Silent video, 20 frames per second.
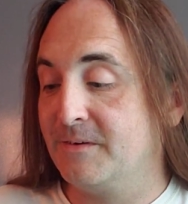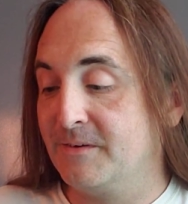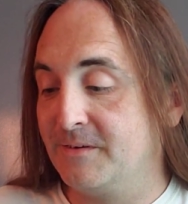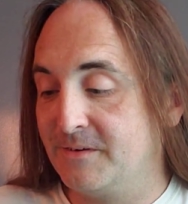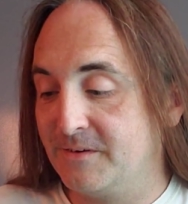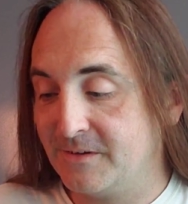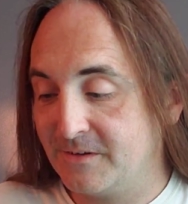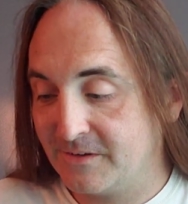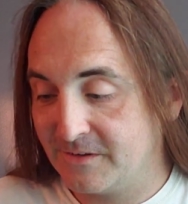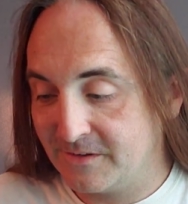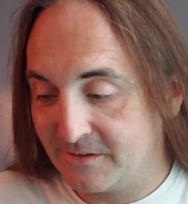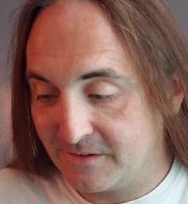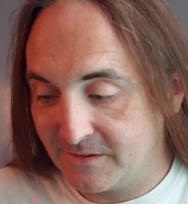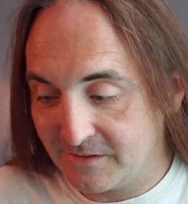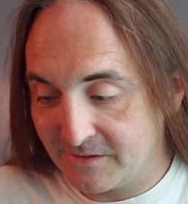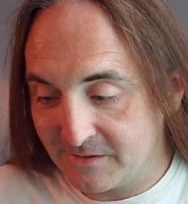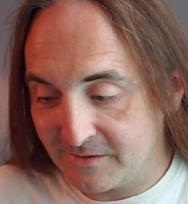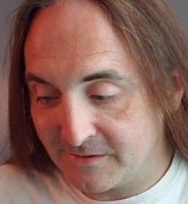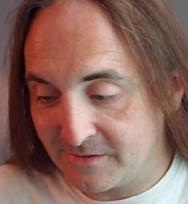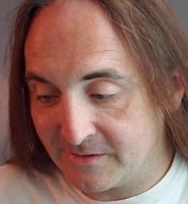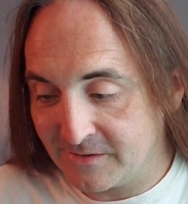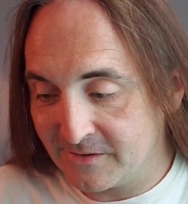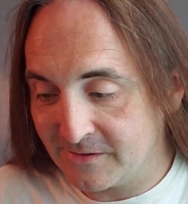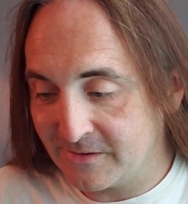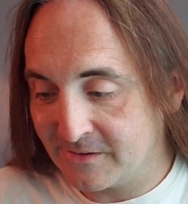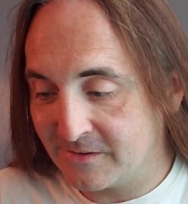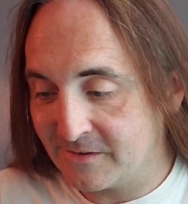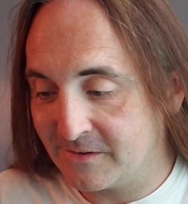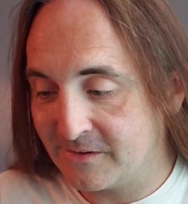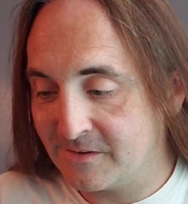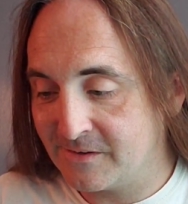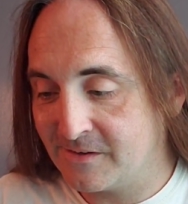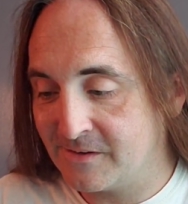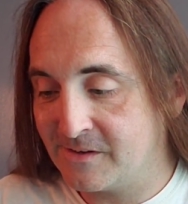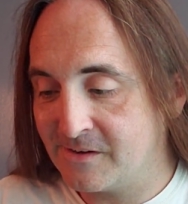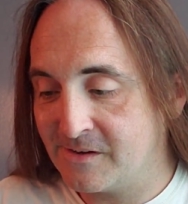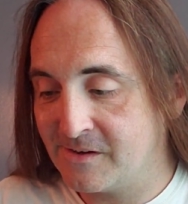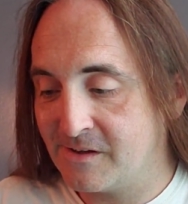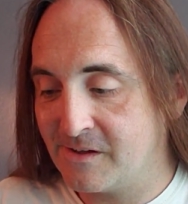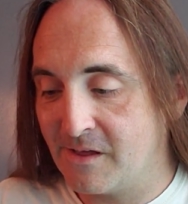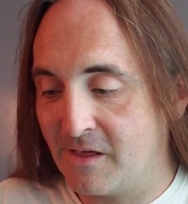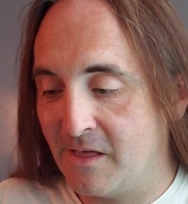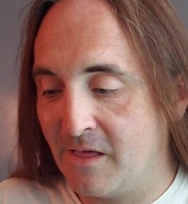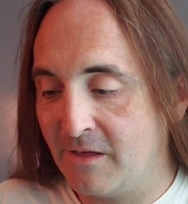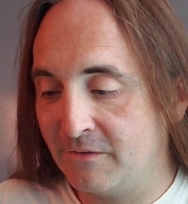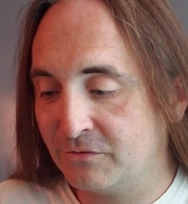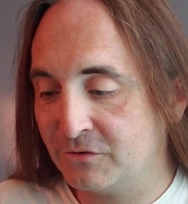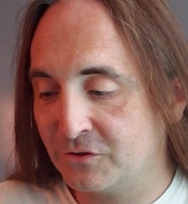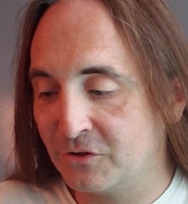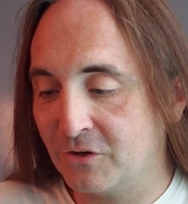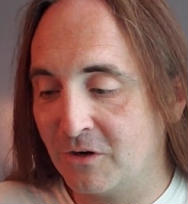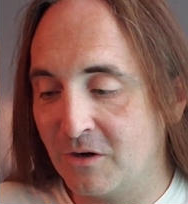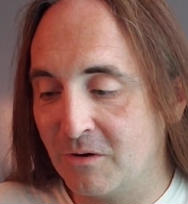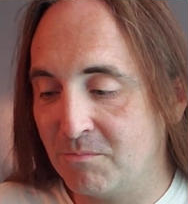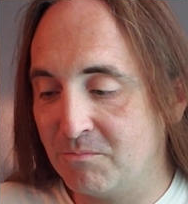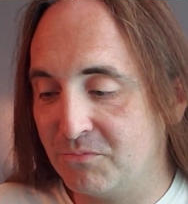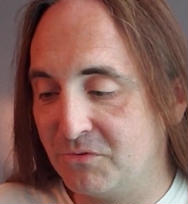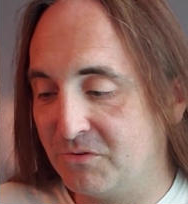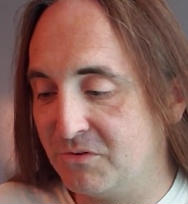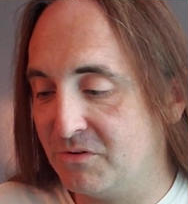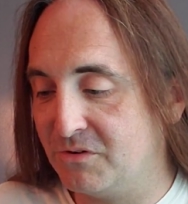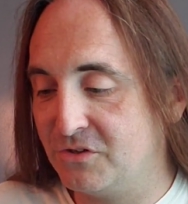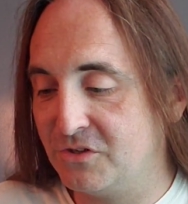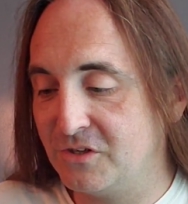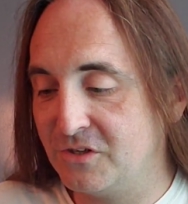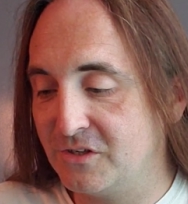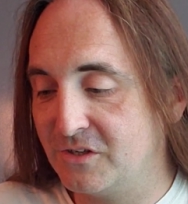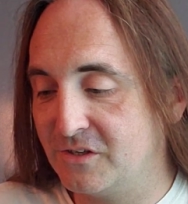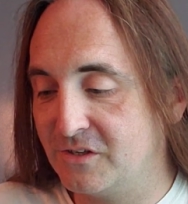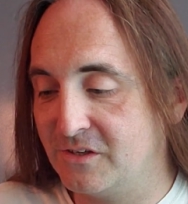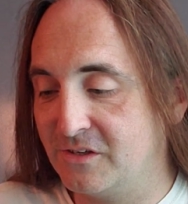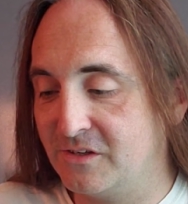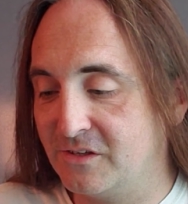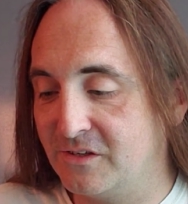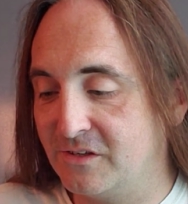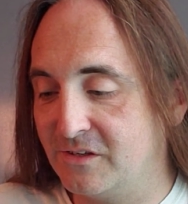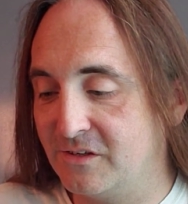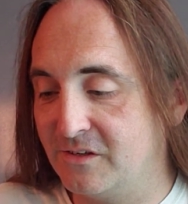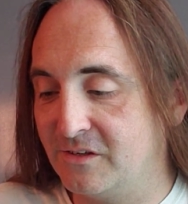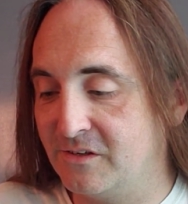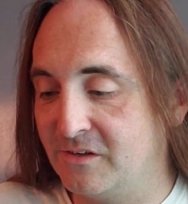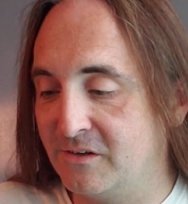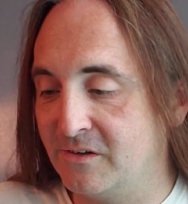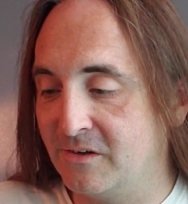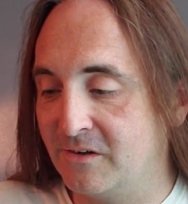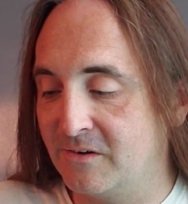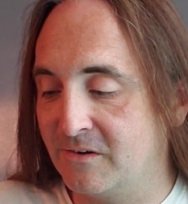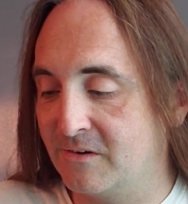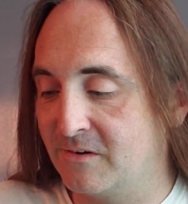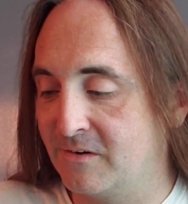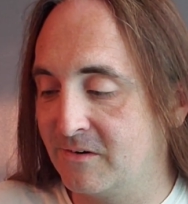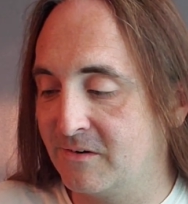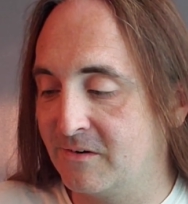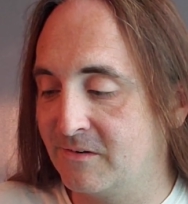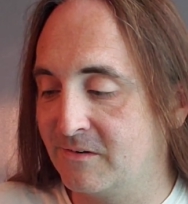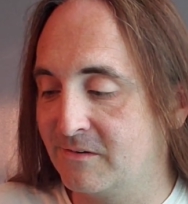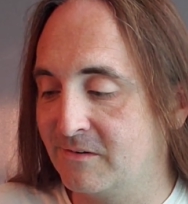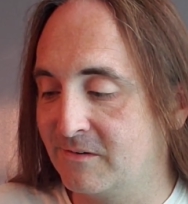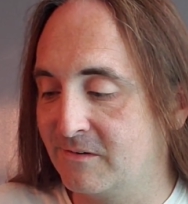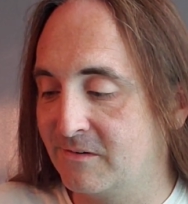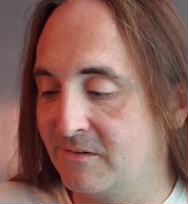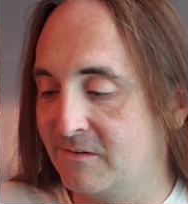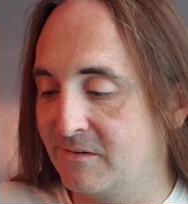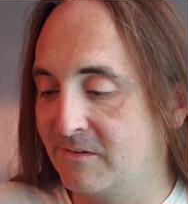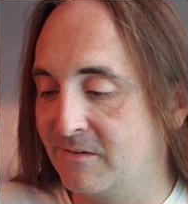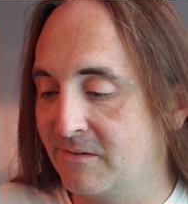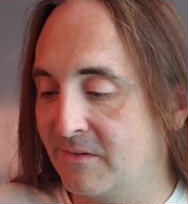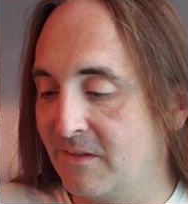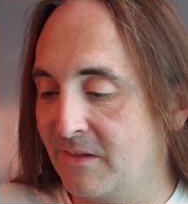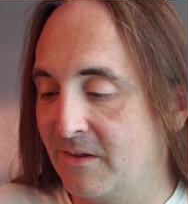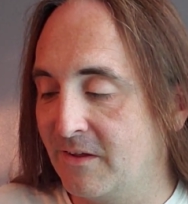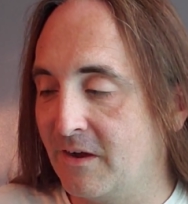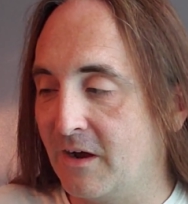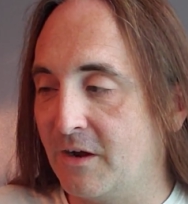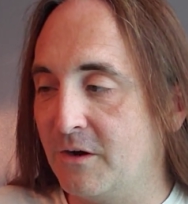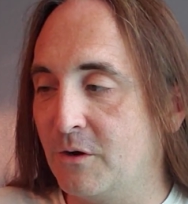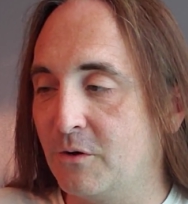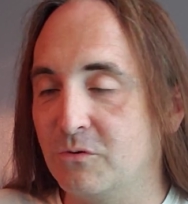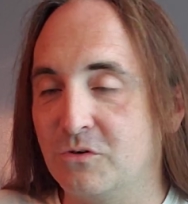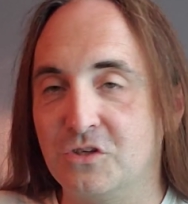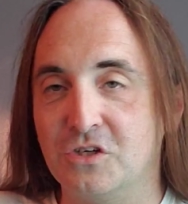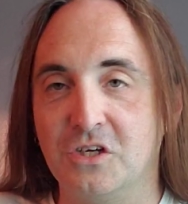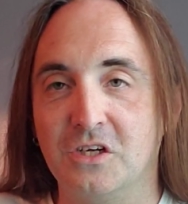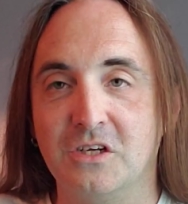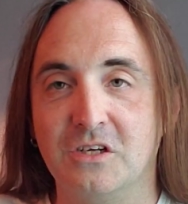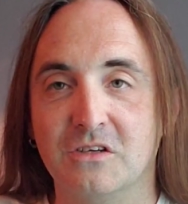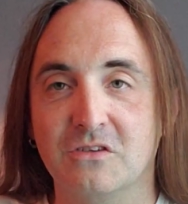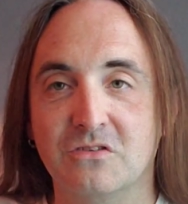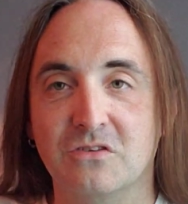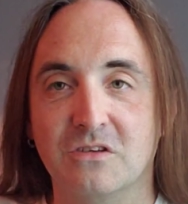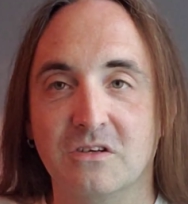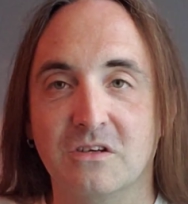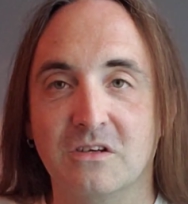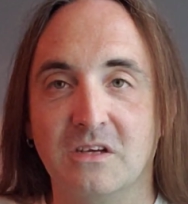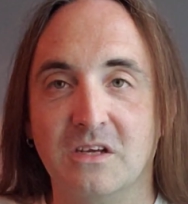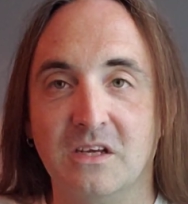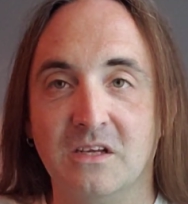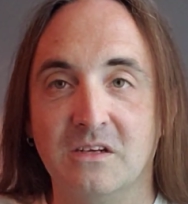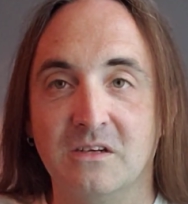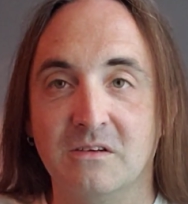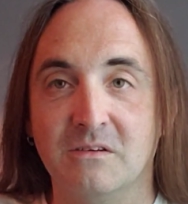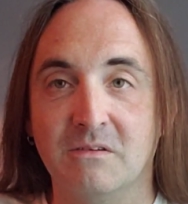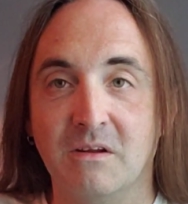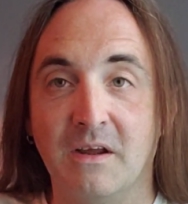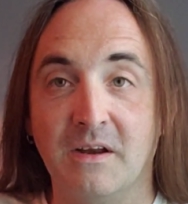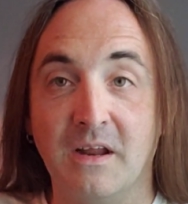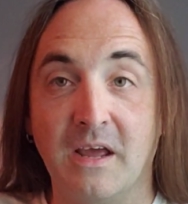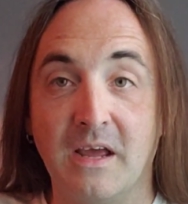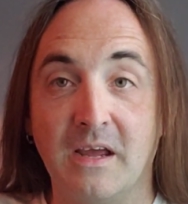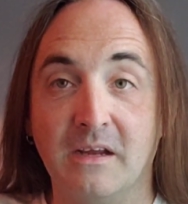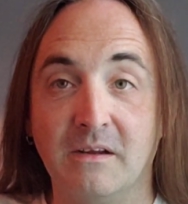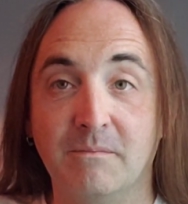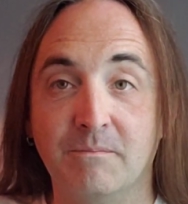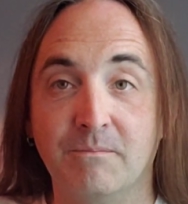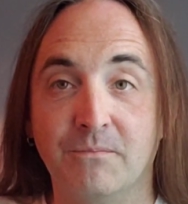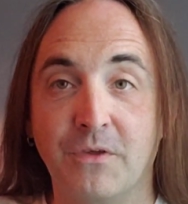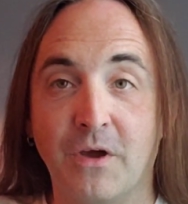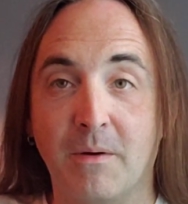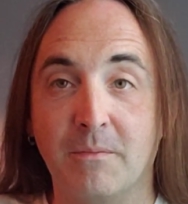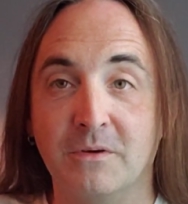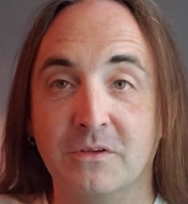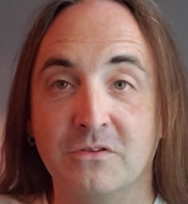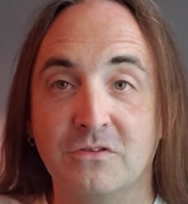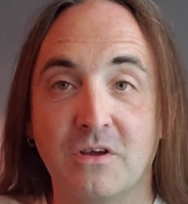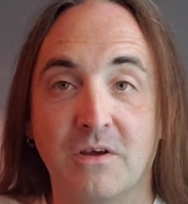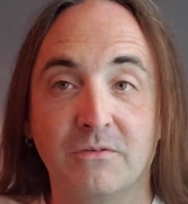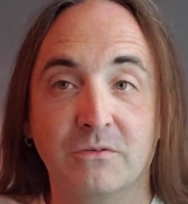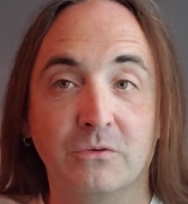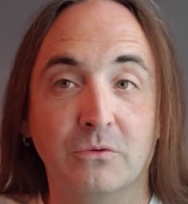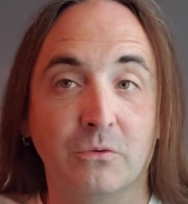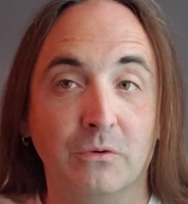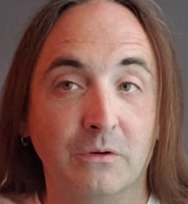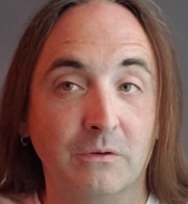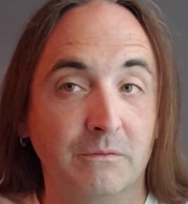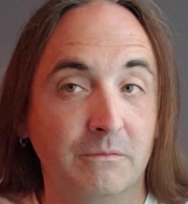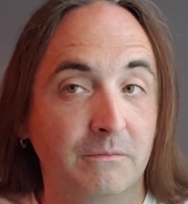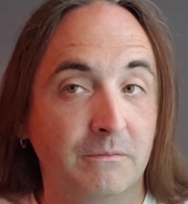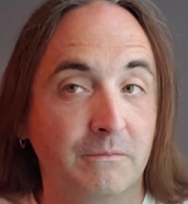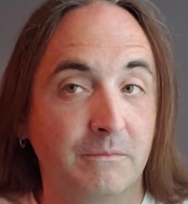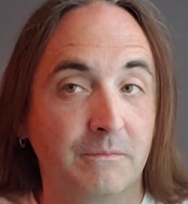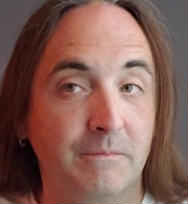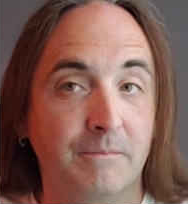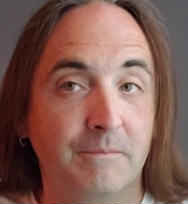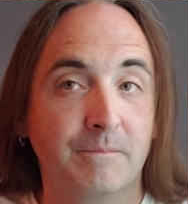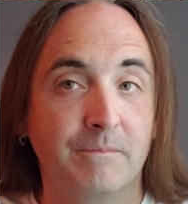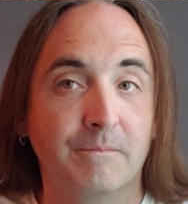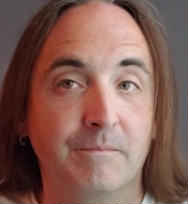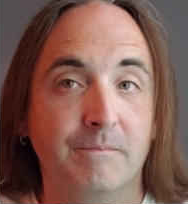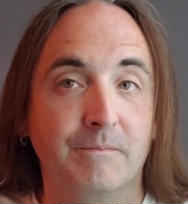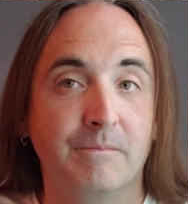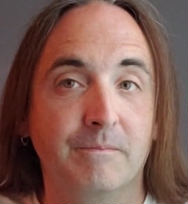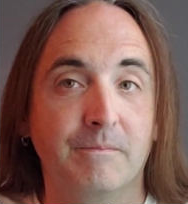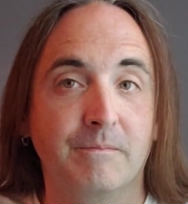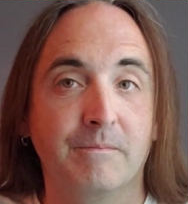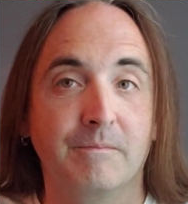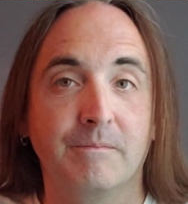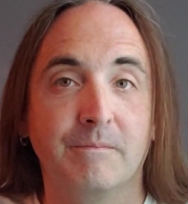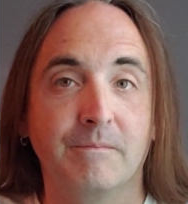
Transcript: D, F sharp, G. I know G is in an A dominant 7 chord, and